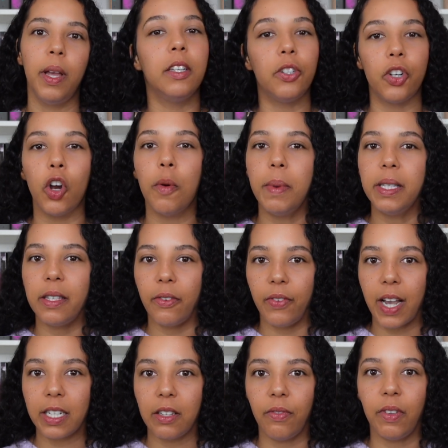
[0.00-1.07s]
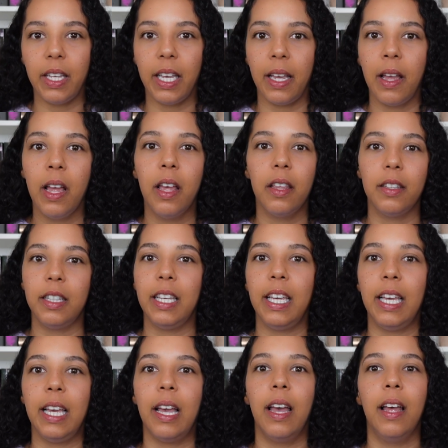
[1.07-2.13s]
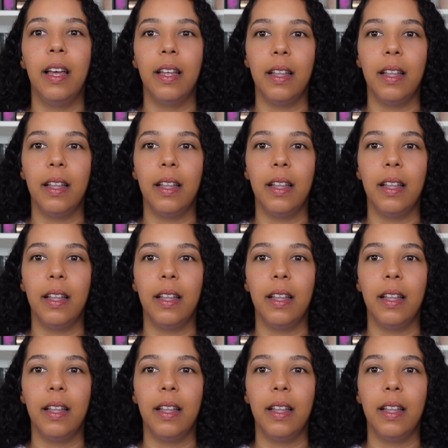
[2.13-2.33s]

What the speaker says: It determines effectively the